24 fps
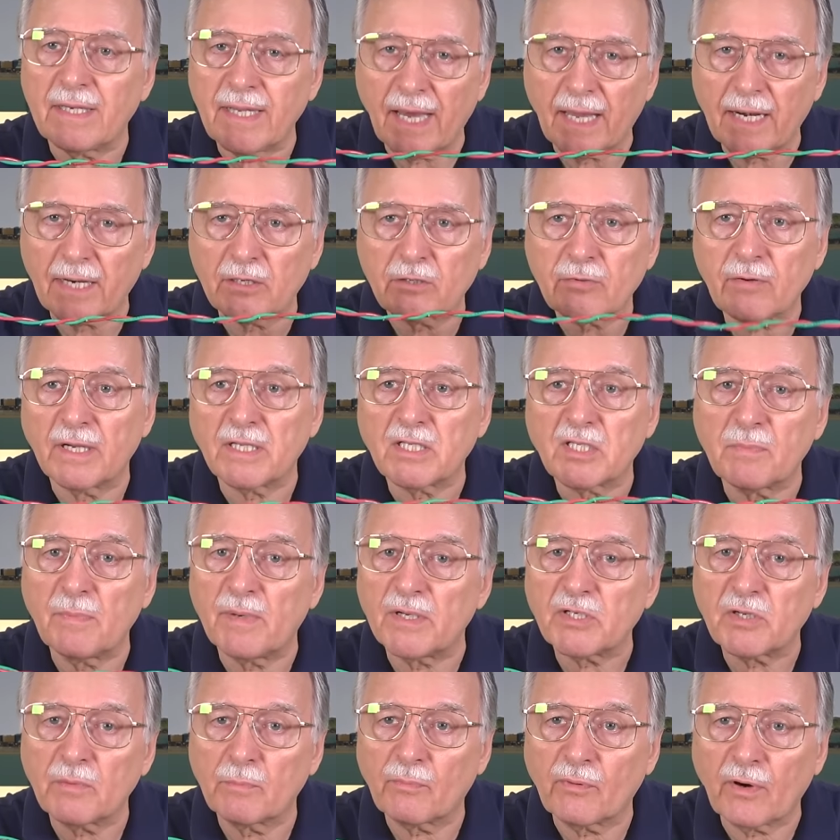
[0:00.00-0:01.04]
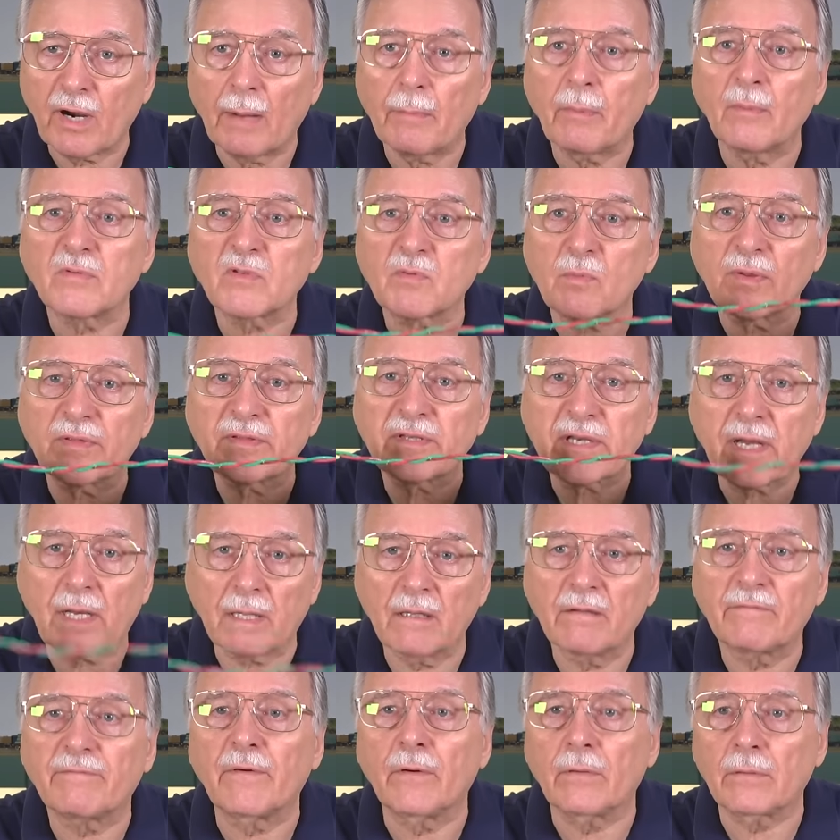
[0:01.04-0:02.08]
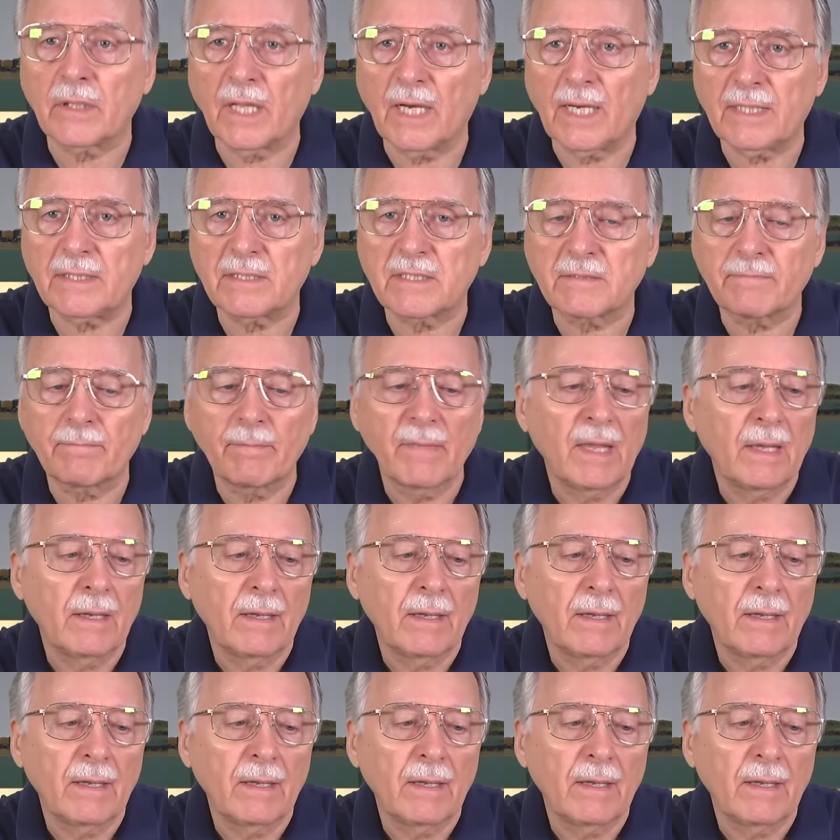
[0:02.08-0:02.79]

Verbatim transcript: data transmission problems with telephone lines.